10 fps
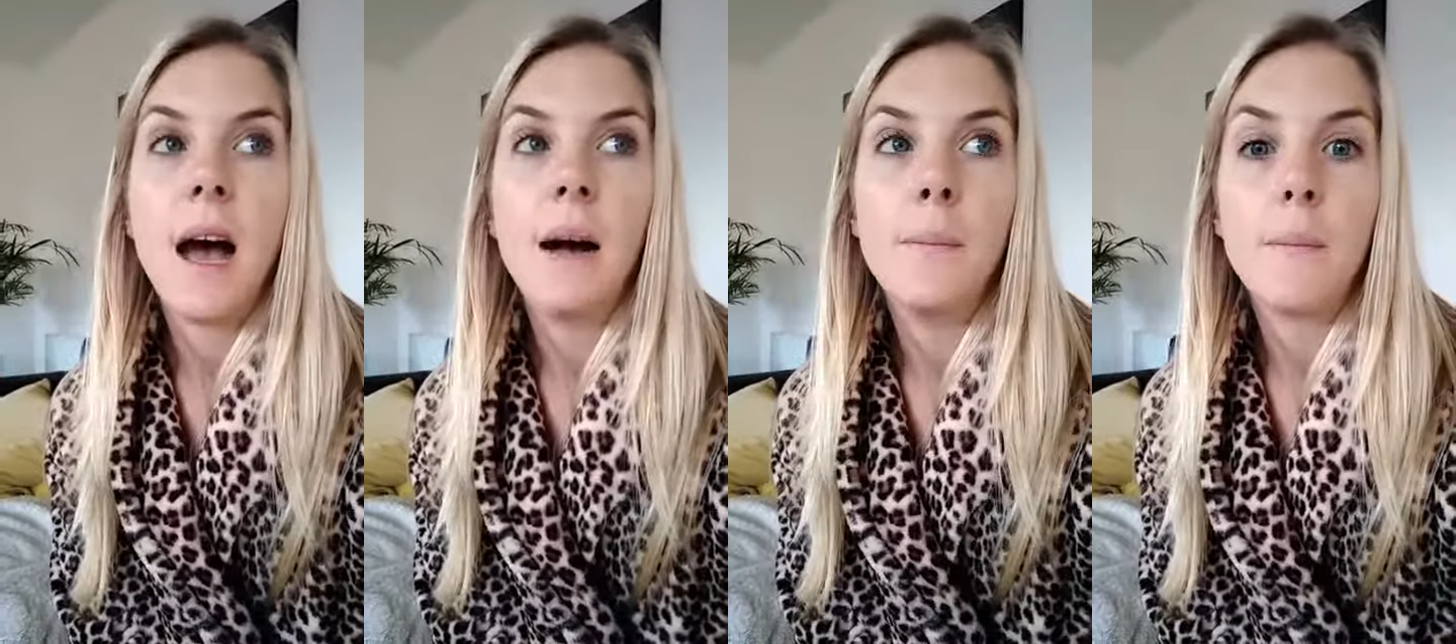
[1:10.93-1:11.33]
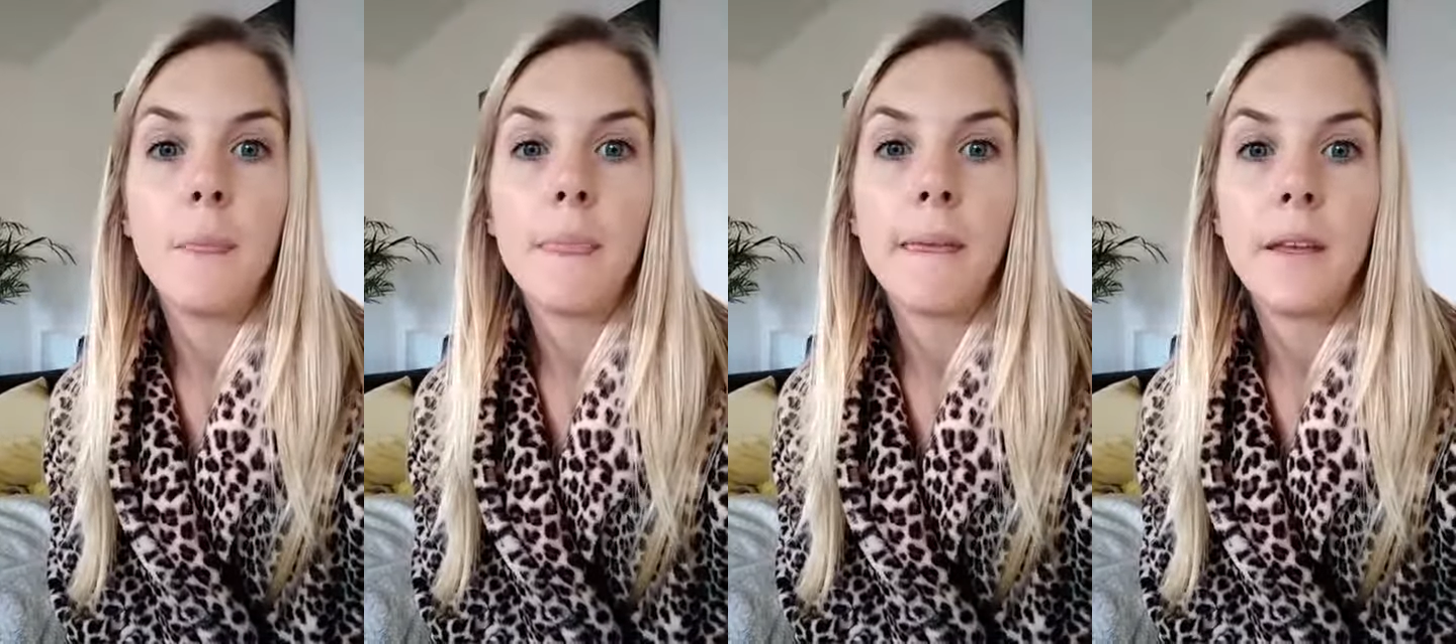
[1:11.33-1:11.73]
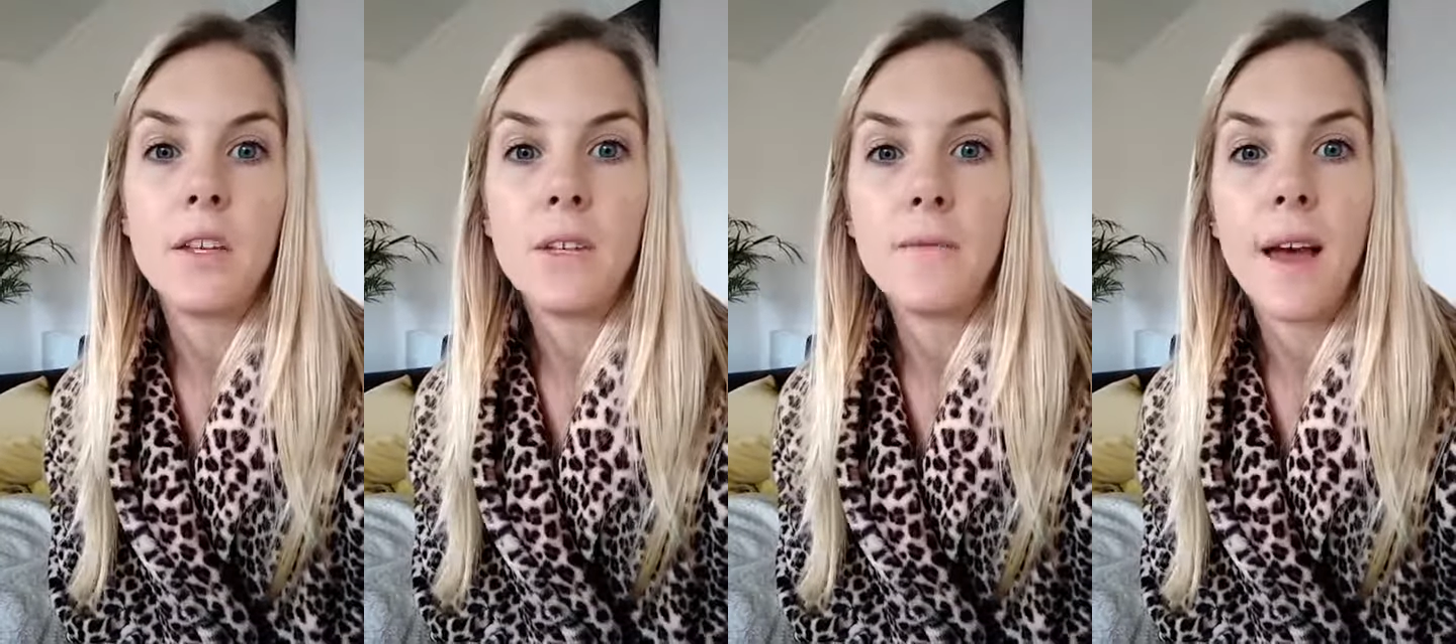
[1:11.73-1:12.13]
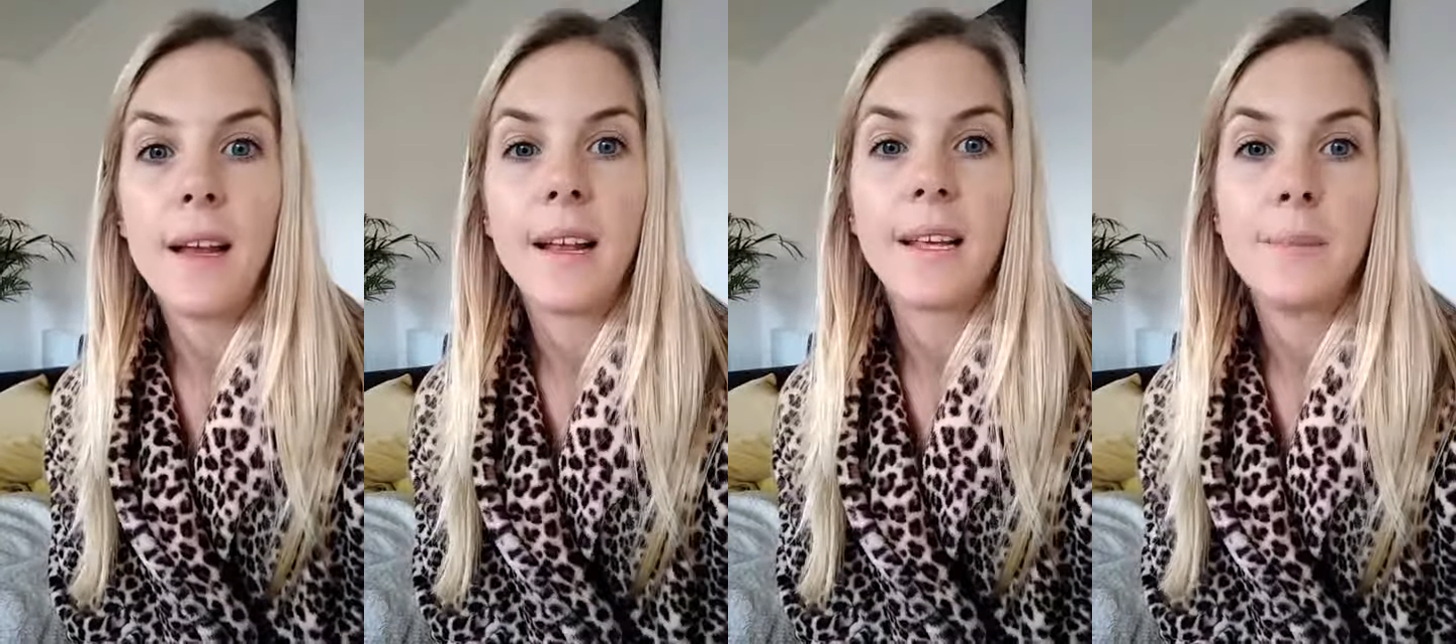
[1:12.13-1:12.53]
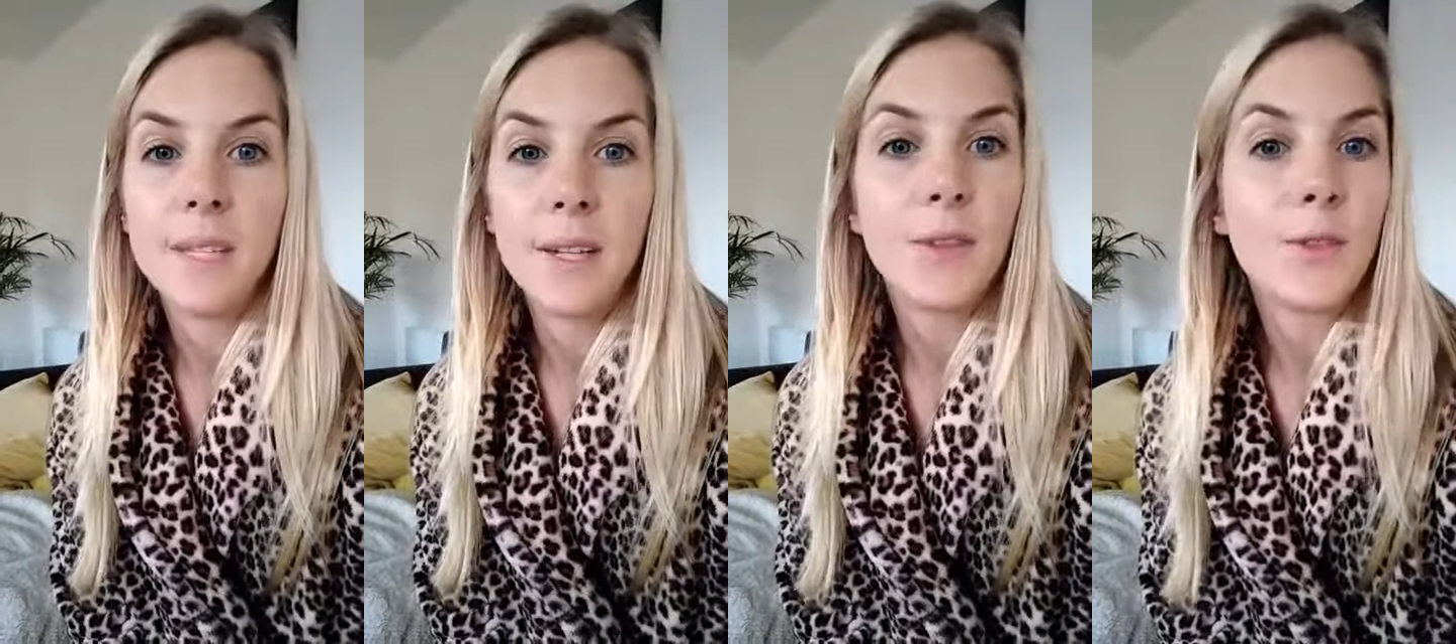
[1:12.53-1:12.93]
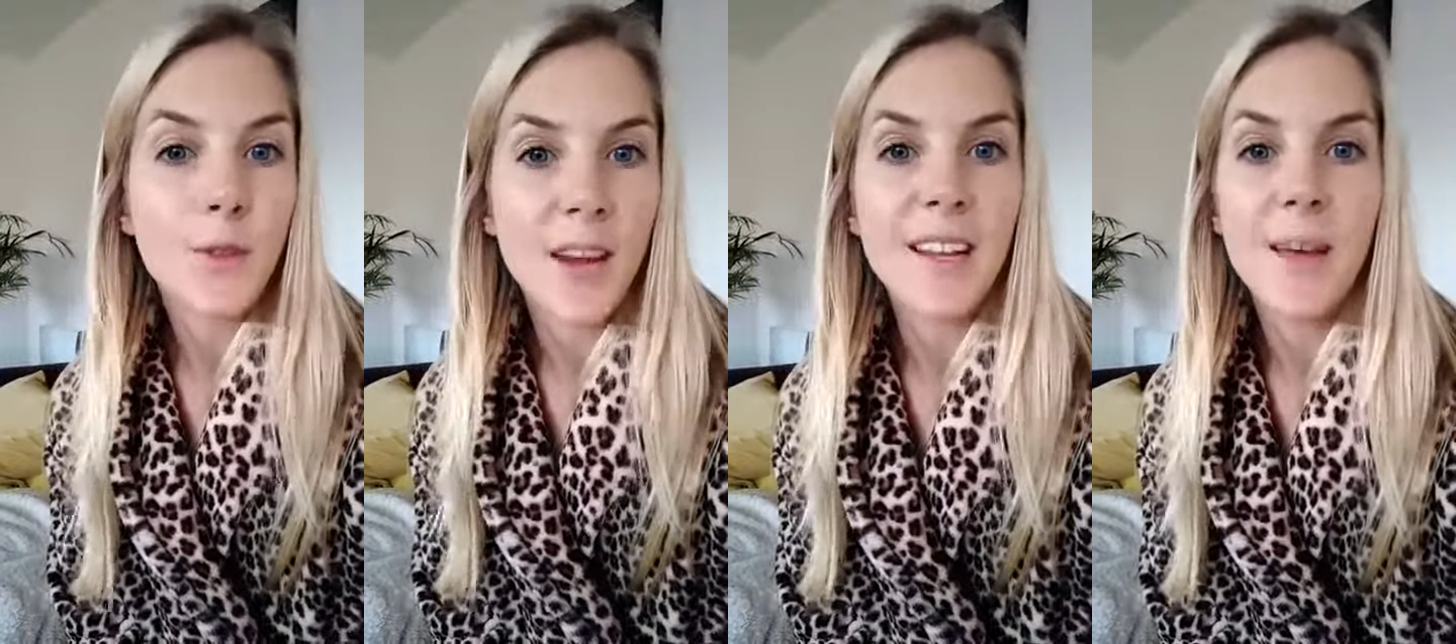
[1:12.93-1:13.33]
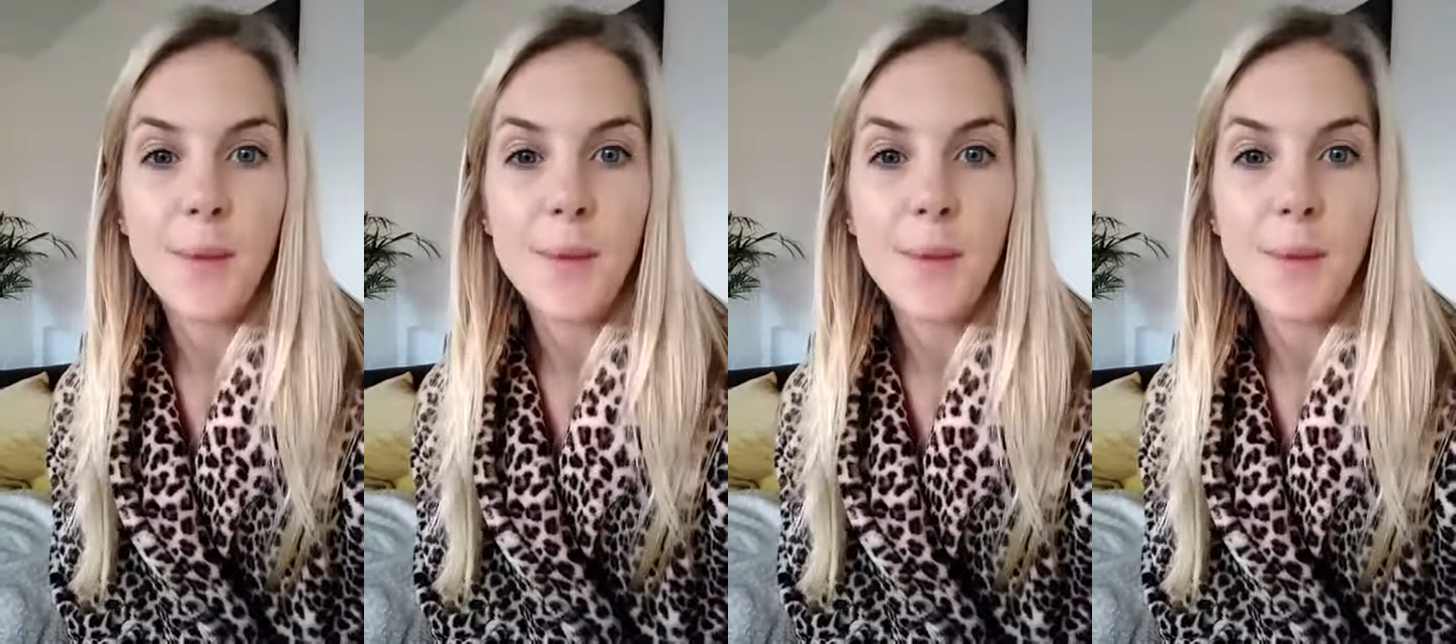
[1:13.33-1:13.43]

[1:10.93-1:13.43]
um, I usually find like I'm sitting on the train